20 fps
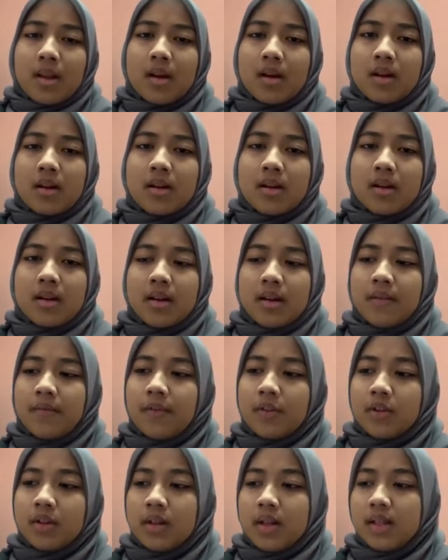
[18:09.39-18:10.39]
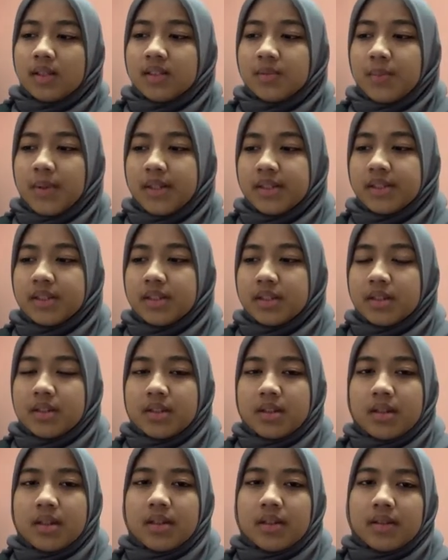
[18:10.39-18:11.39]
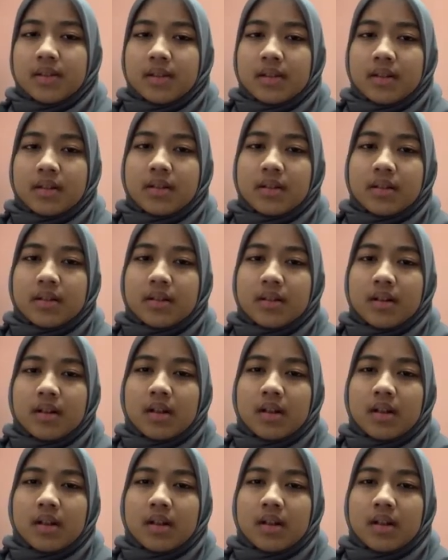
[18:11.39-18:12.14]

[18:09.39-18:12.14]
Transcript: And for the last picture is a